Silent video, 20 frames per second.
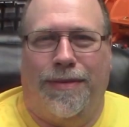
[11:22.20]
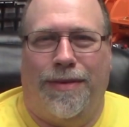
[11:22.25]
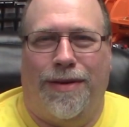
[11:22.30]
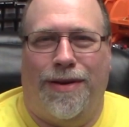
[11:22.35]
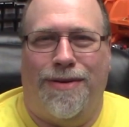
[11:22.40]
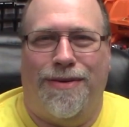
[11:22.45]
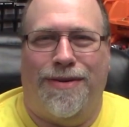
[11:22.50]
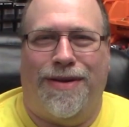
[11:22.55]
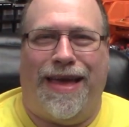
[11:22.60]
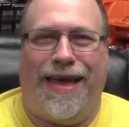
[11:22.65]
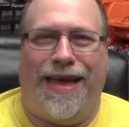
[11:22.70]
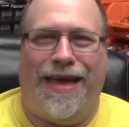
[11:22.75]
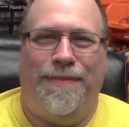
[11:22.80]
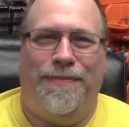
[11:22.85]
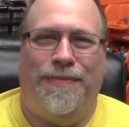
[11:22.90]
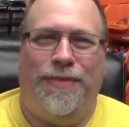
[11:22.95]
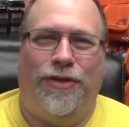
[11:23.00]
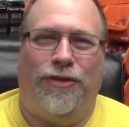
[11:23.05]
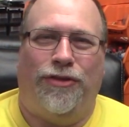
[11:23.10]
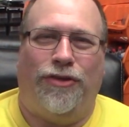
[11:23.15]
Okay,
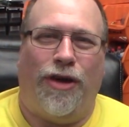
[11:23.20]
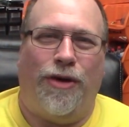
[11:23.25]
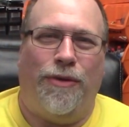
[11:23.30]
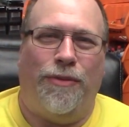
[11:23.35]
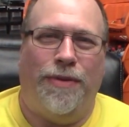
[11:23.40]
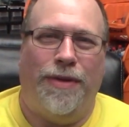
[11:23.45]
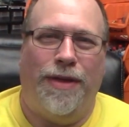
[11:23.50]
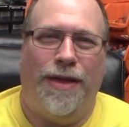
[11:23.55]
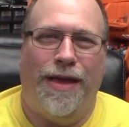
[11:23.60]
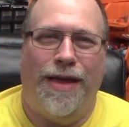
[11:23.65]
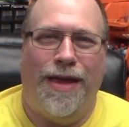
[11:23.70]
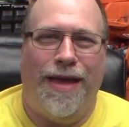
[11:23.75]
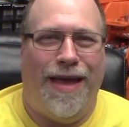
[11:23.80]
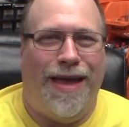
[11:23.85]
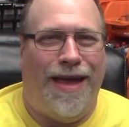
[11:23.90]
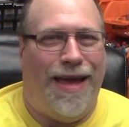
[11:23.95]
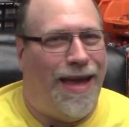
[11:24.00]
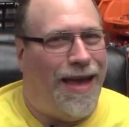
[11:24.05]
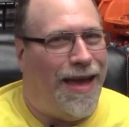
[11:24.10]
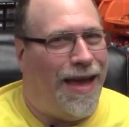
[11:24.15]
so
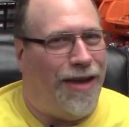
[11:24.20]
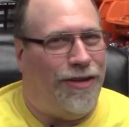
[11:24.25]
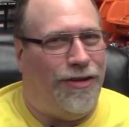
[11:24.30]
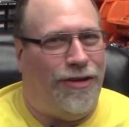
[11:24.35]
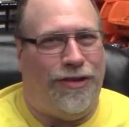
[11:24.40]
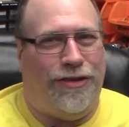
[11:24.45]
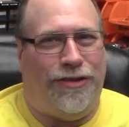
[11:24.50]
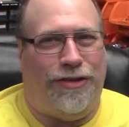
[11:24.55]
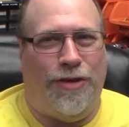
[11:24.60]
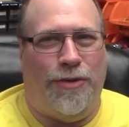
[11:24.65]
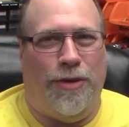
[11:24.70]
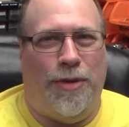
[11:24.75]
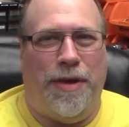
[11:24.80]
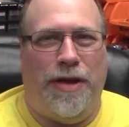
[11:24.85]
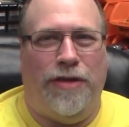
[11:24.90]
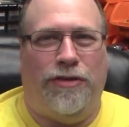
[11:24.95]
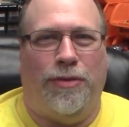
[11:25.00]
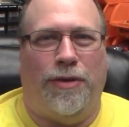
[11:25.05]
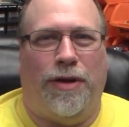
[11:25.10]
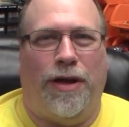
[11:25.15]
as you can see, we
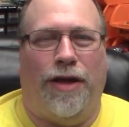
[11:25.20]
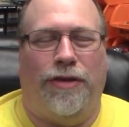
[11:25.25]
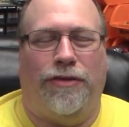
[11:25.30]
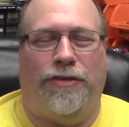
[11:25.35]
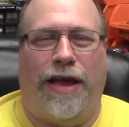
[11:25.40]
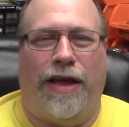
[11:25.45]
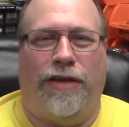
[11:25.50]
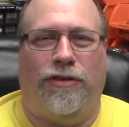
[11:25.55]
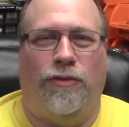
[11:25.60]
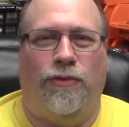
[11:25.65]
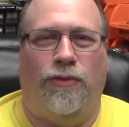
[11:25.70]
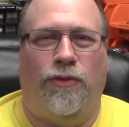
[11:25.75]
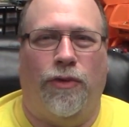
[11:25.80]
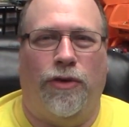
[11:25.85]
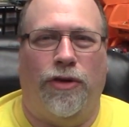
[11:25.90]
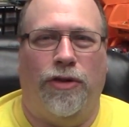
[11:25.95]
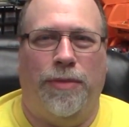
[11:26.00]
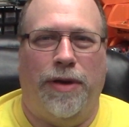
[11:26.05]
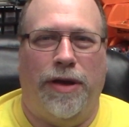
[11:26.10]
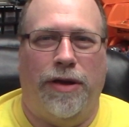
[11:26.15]
made some contacts on
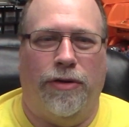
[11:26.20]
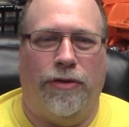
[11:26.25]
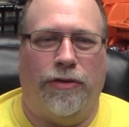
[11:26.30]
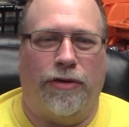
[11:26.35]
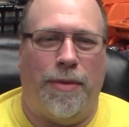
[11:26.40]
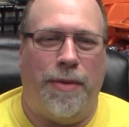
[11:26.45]
40 meters.